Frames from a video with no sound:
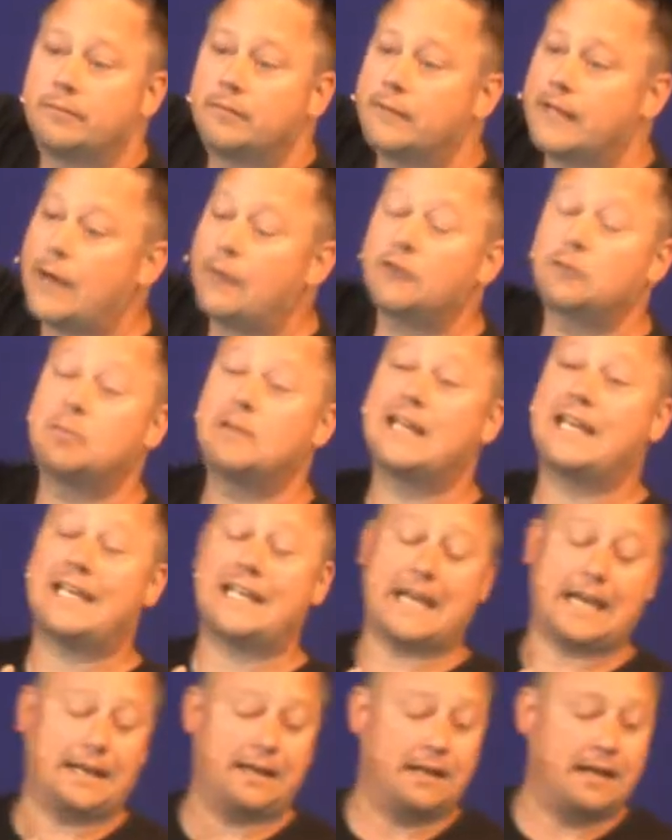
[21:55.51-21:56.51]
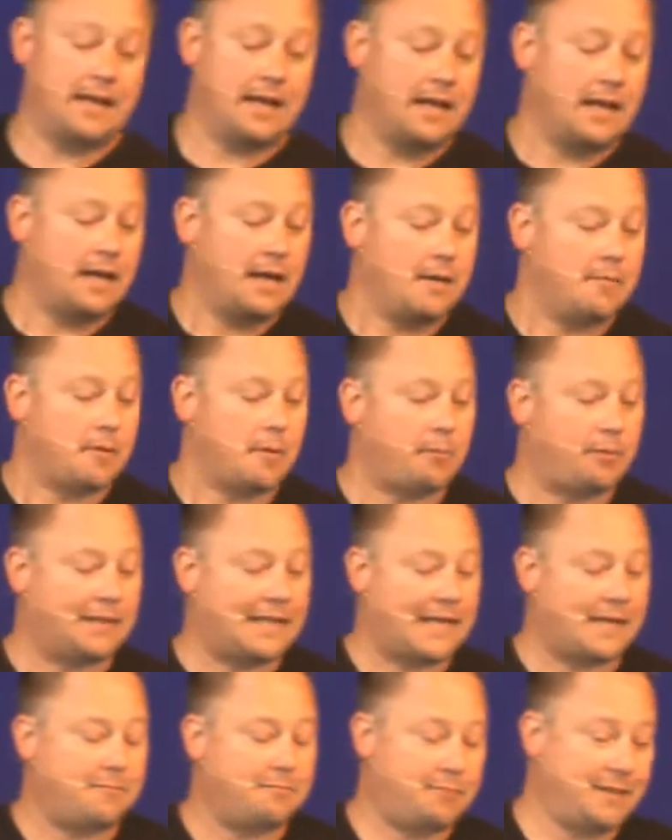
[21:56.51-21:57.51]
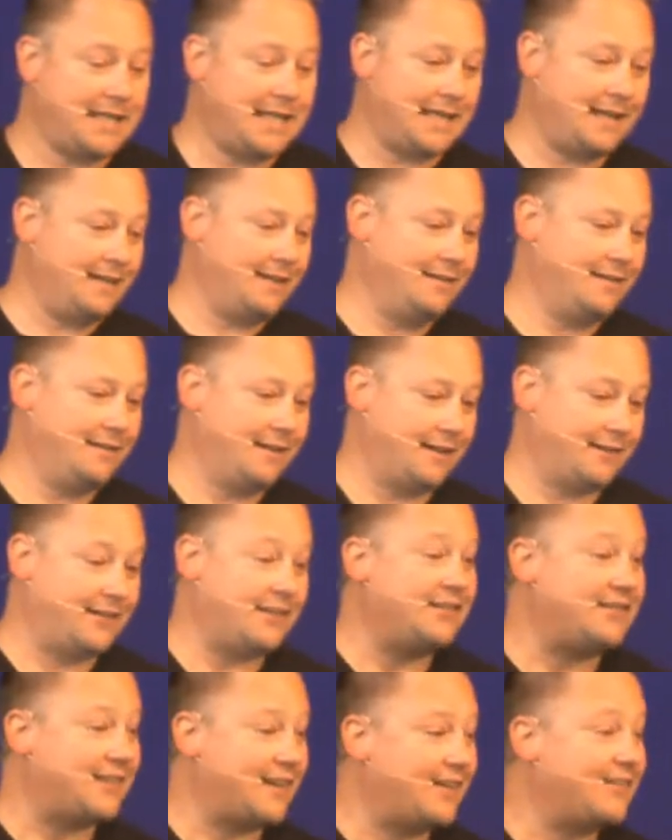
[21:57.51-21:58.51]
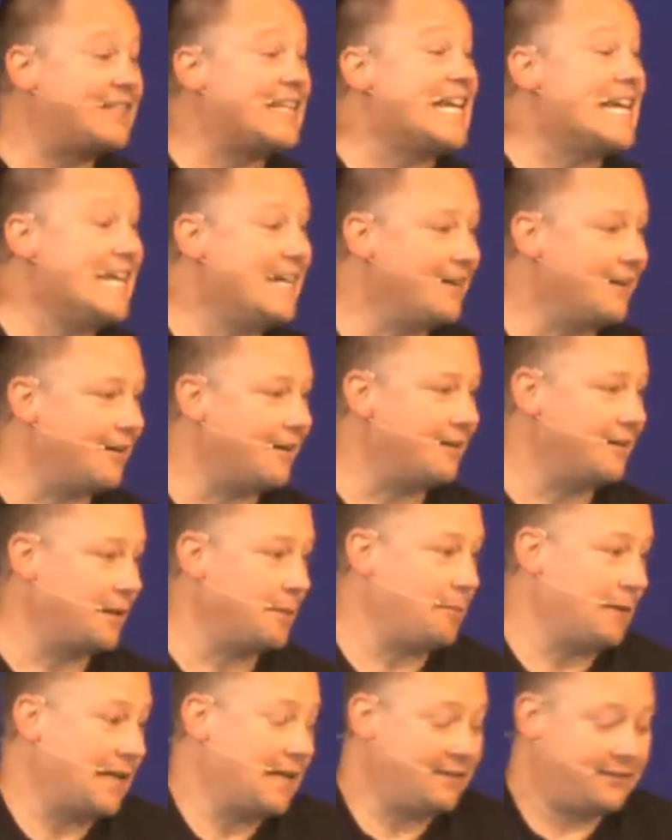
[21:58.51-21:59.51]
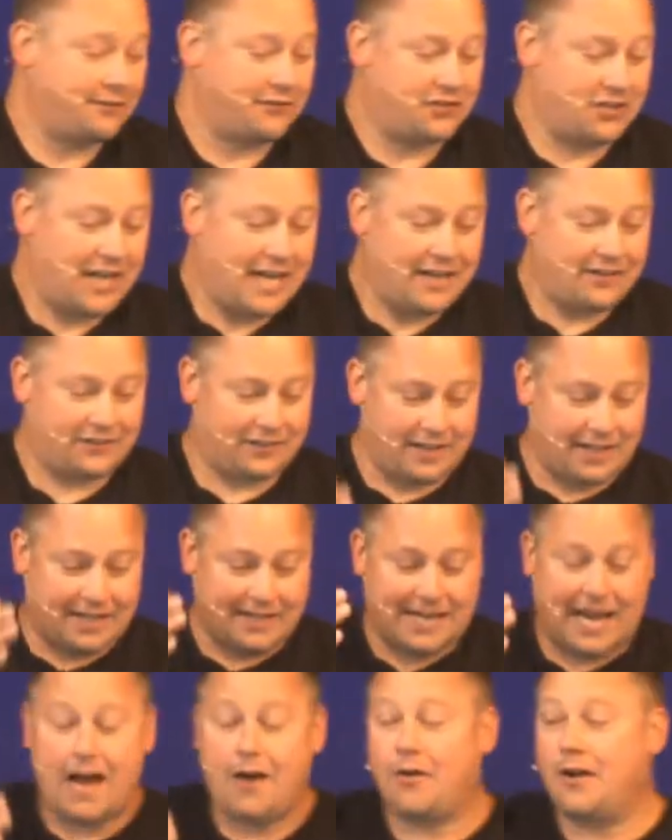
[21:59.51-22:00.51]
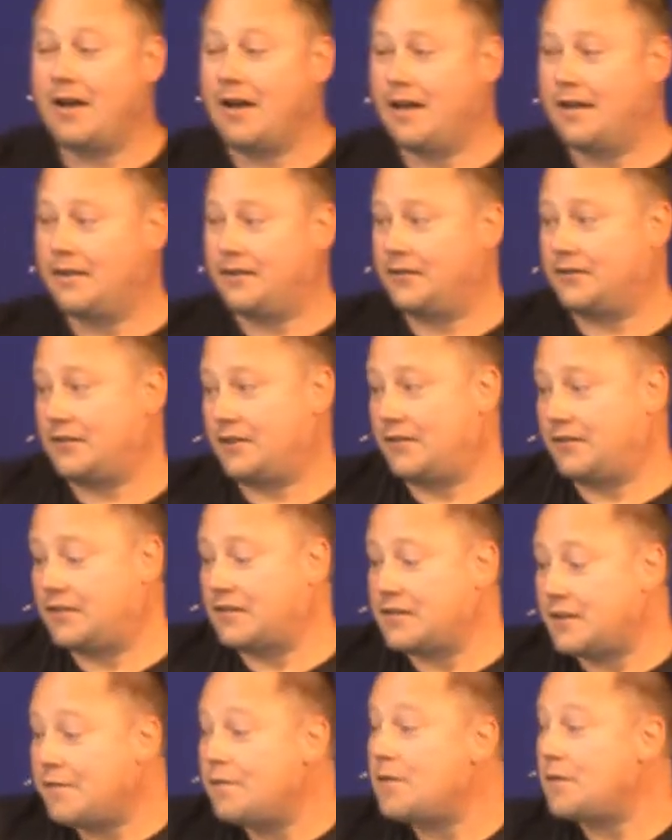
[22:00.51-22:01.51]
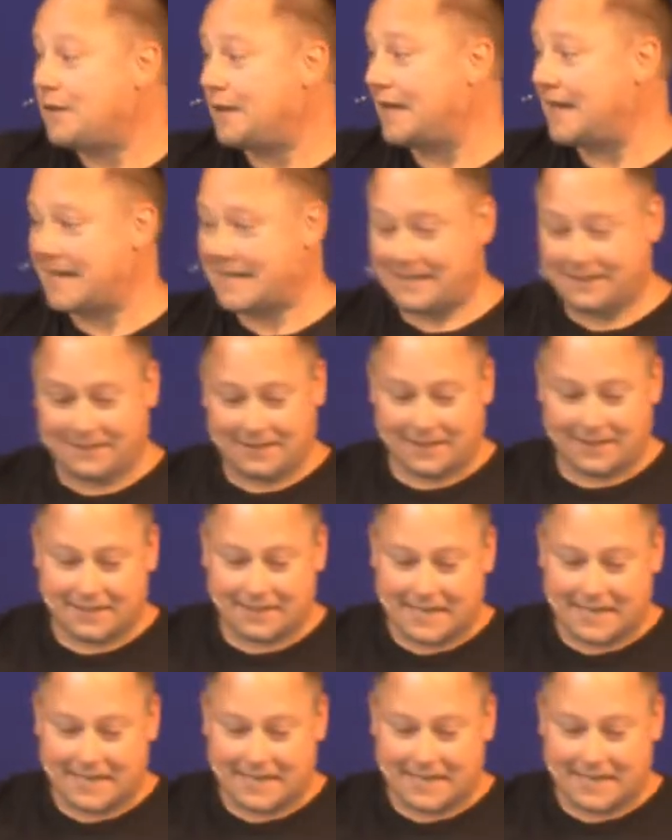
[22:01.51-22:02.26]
That was plan A. But plan B, as he says here, the plans have changed. And now there's, there's a different thing I intended.